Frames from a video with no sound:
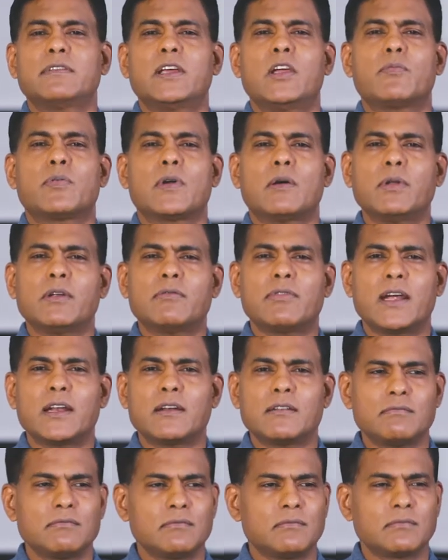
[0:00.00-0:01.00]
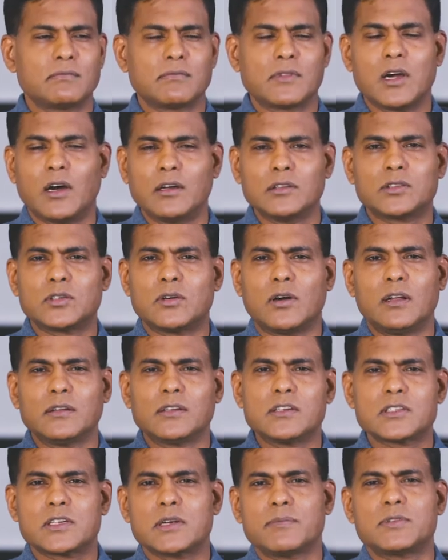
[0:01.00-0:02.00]
We've probably read, gone through all
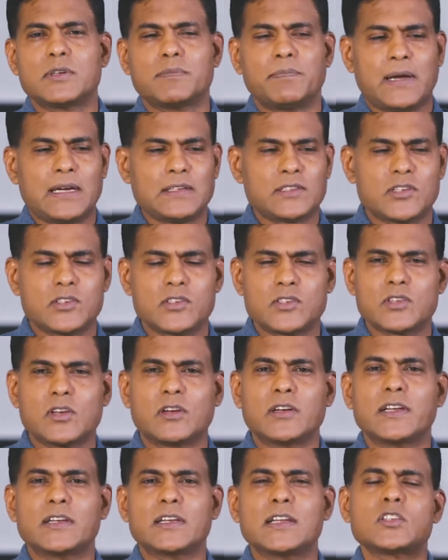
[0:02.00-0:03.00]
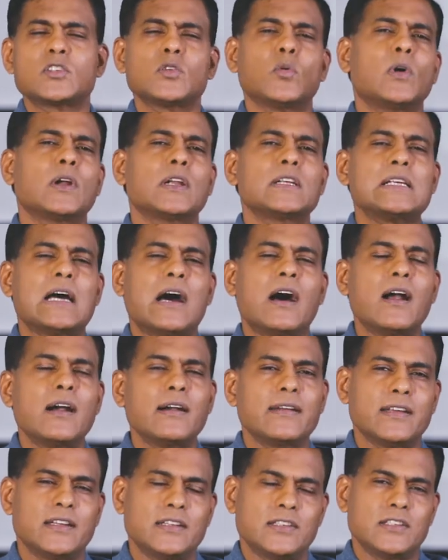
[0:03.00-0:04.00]
the scripture passages on it. And so, what is
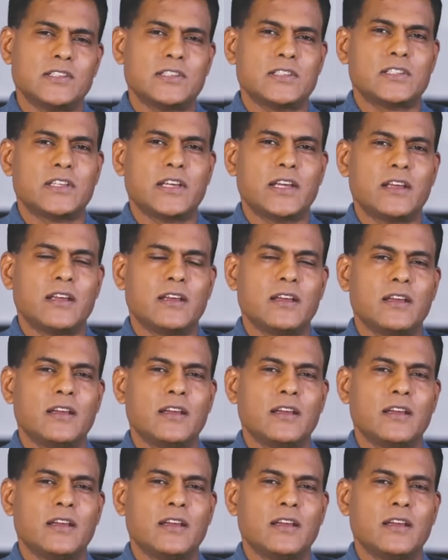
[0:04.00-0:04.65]
our tendency?